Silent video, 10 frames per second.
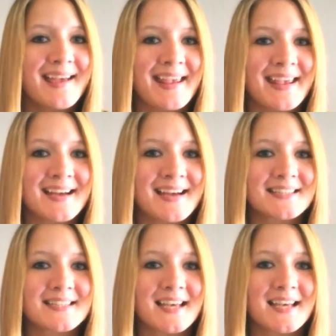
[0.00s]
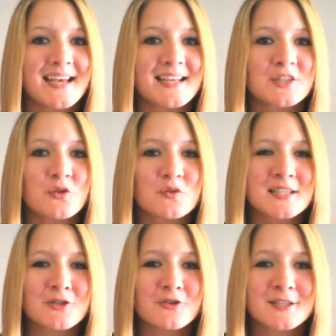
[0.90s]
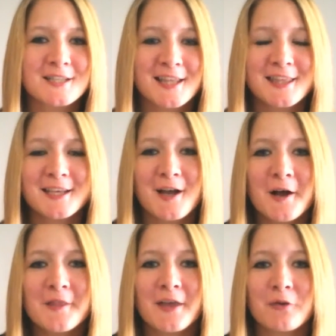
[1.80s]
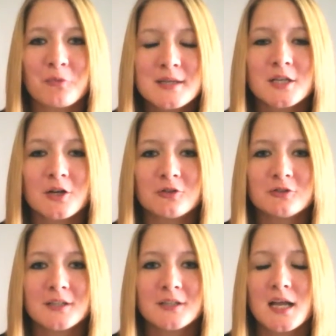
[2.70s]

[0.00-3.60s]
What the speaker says: And so since there's nothing on that window,